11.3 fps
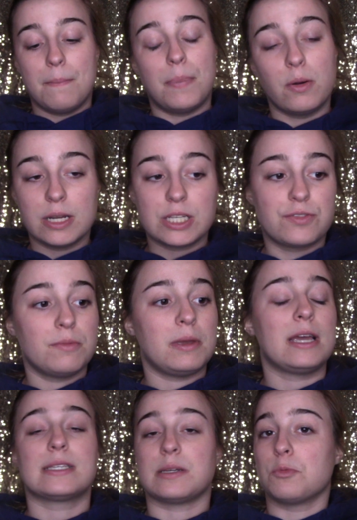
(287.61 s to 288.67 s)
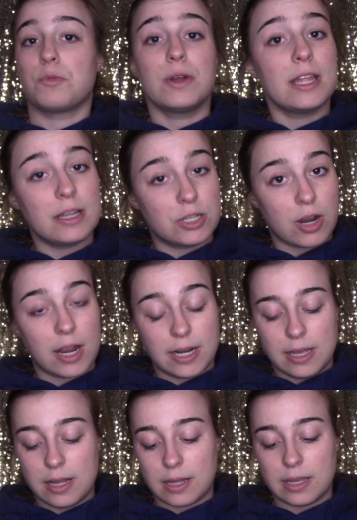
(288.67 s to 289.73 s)
bonus for me because I'm really trying to
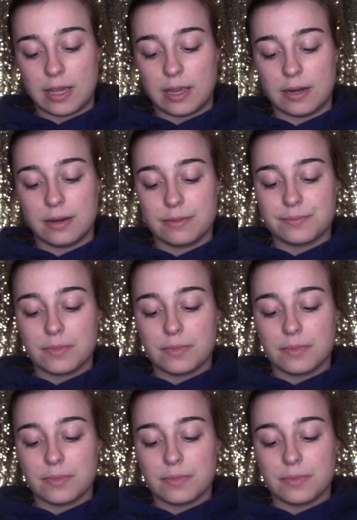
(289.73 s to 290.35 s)
eat clean,